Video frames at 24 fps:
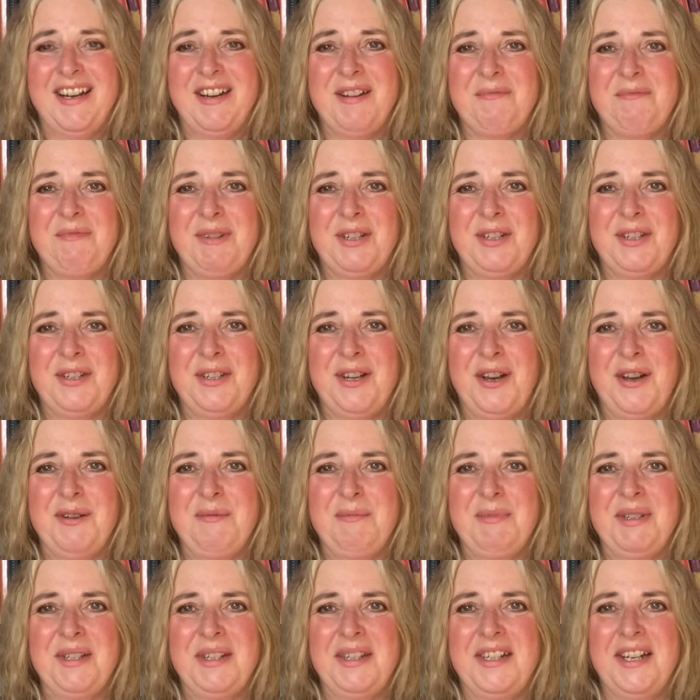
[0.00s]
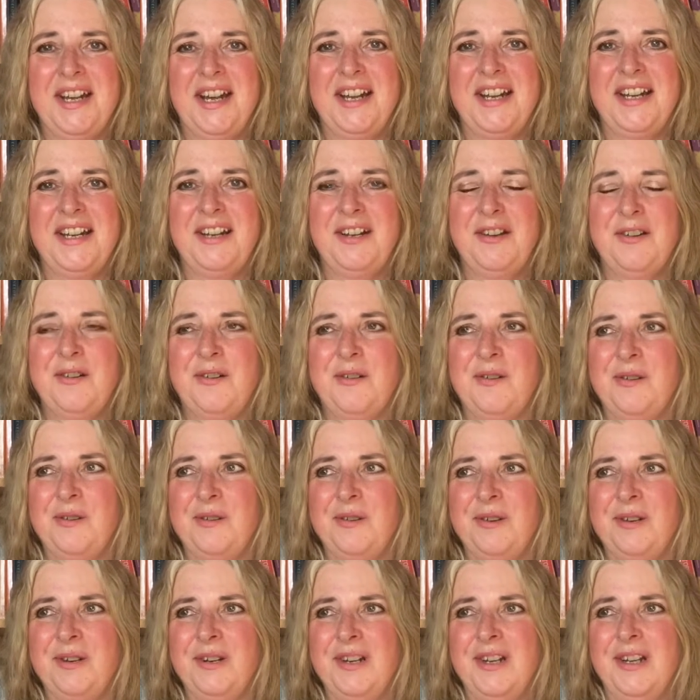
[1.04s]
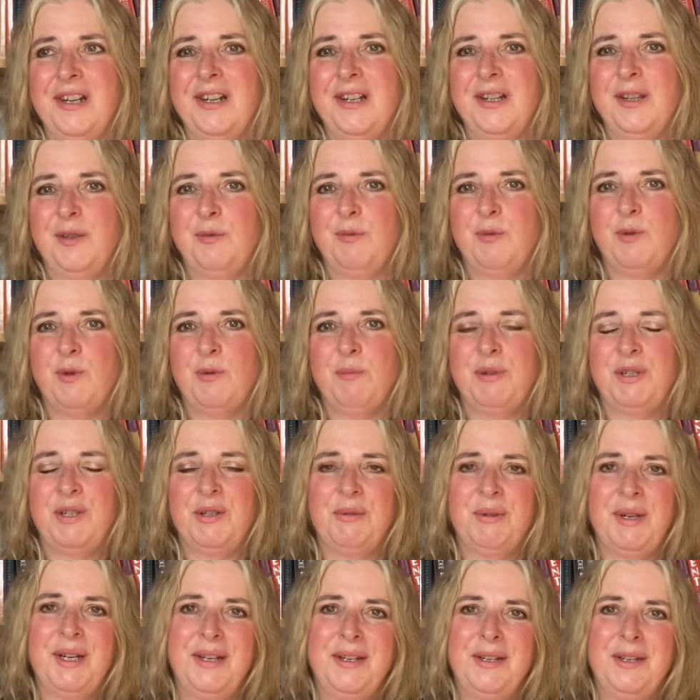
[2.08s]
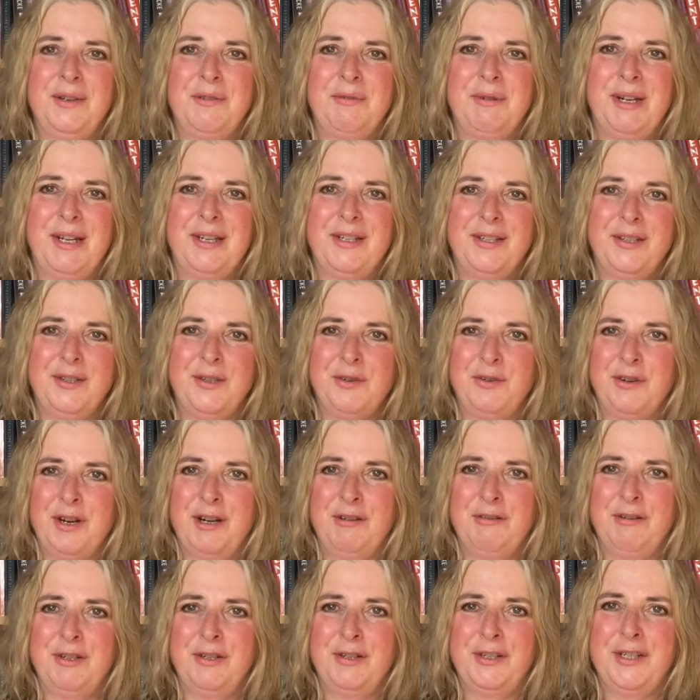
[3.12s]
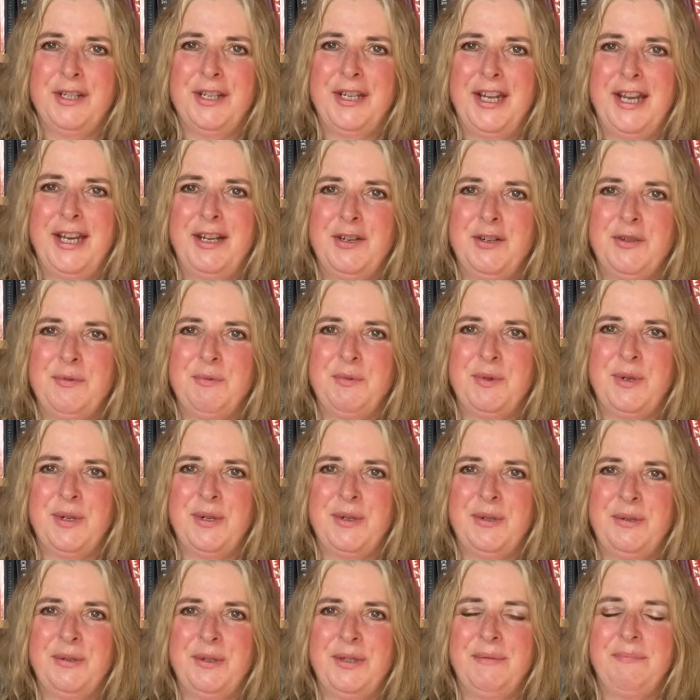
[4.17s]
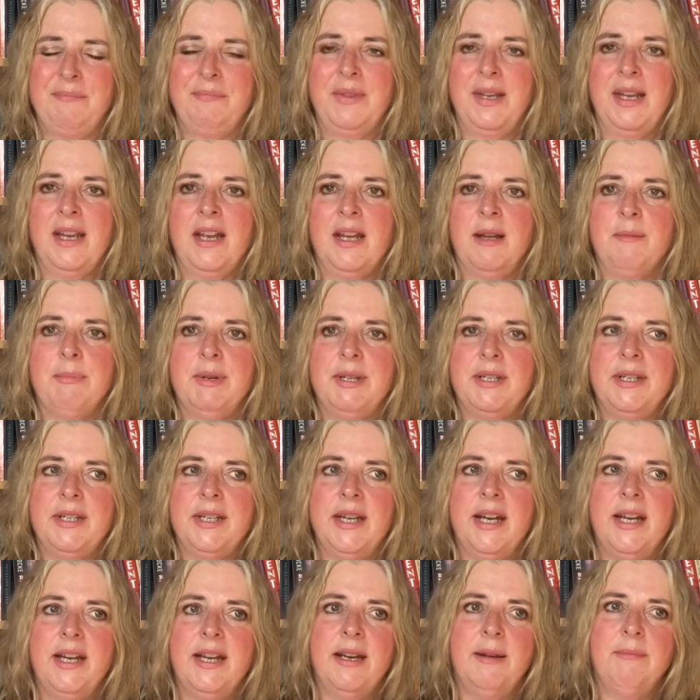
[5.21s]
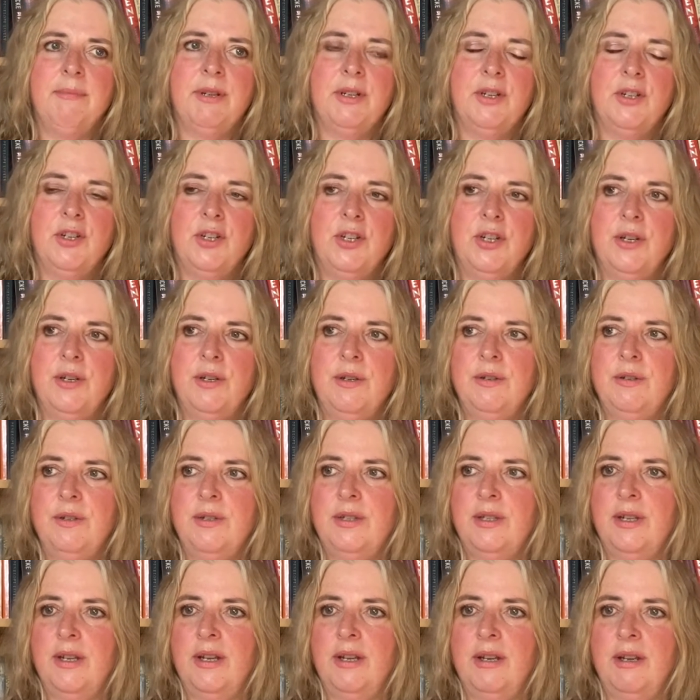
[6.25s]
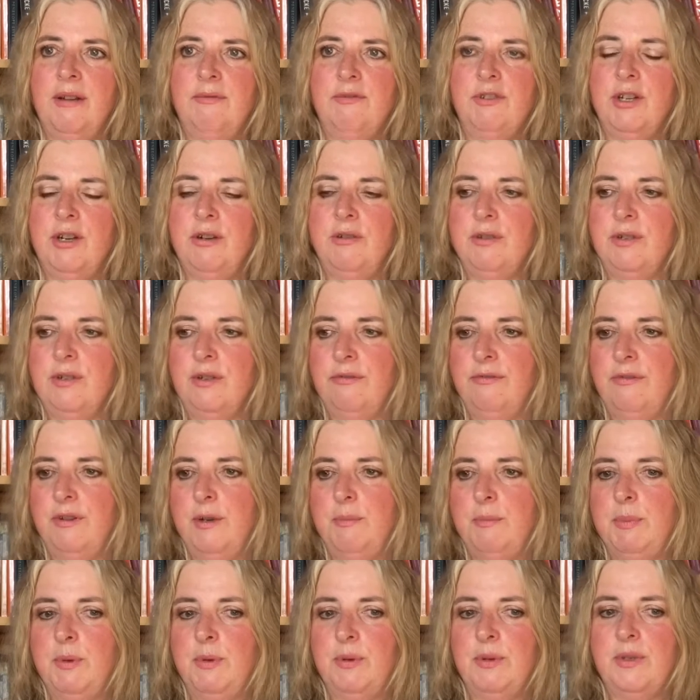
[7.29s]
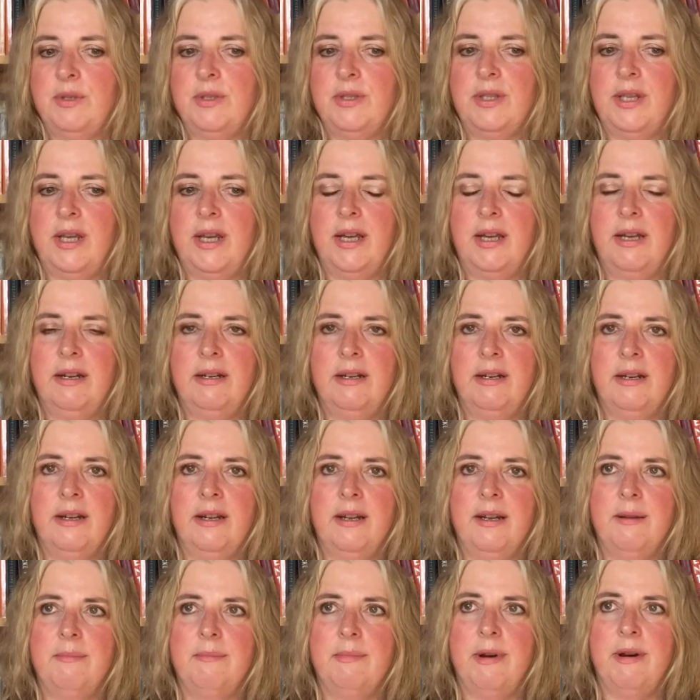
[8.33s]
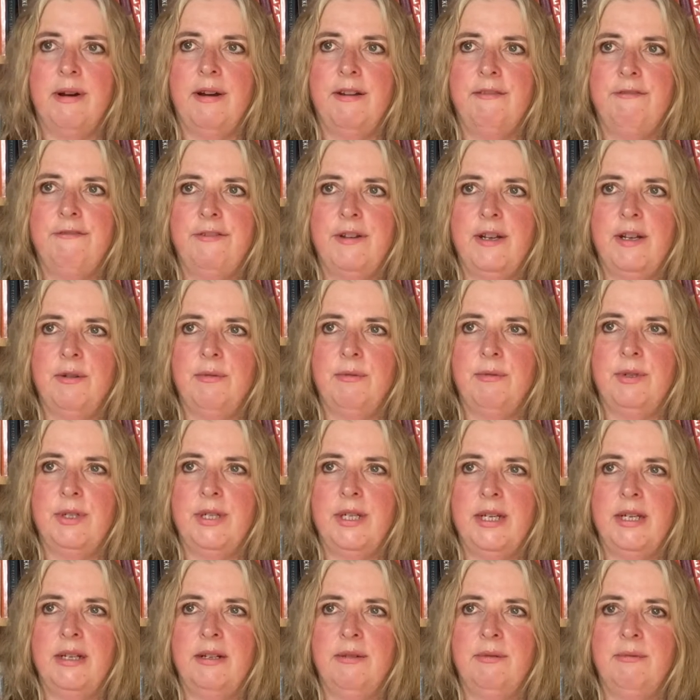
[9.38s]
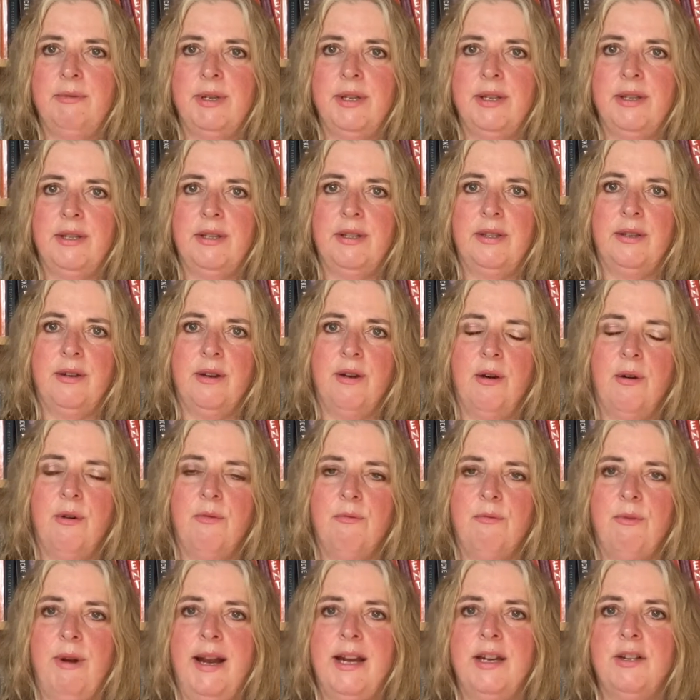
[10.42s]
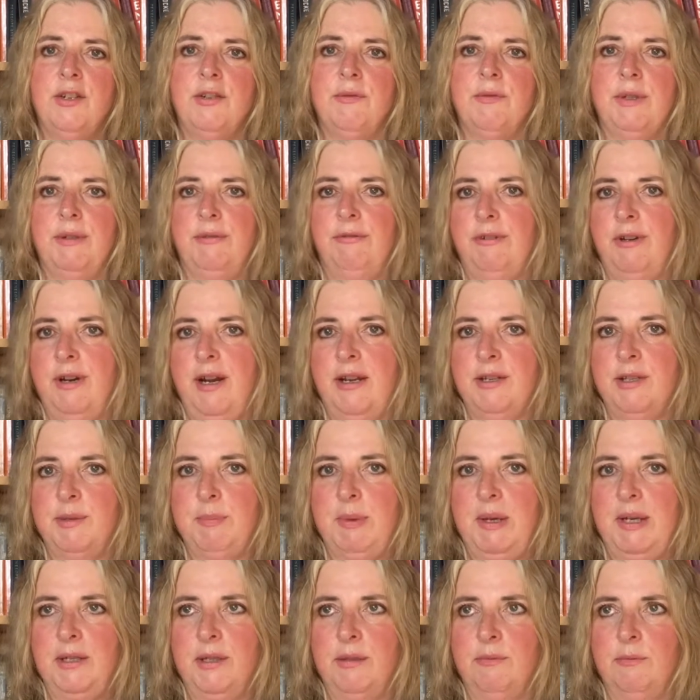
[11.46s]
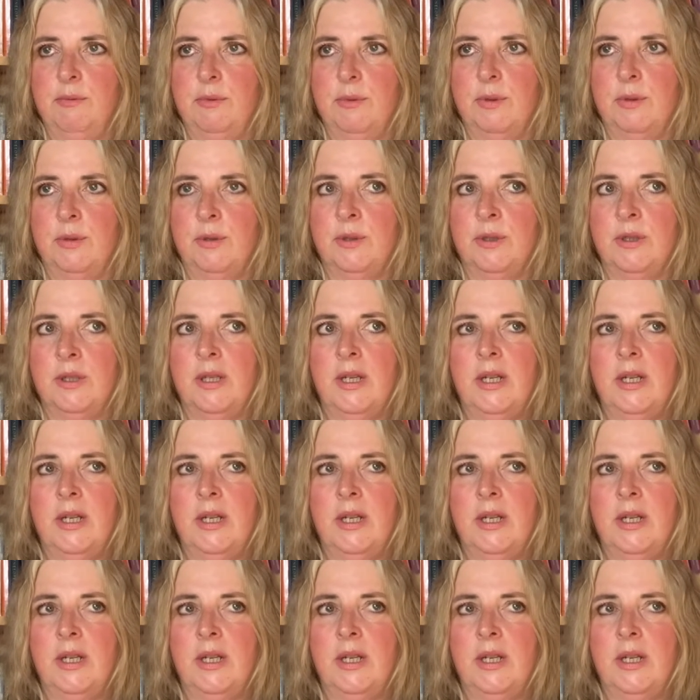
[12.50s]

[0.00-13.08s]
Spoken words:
Which is Homer's take on the war between the Greeks and the Trojans in the ancient world. But today I'm going to choose, I've chosen a few books that I feel deal with a whole range of different aspects of war,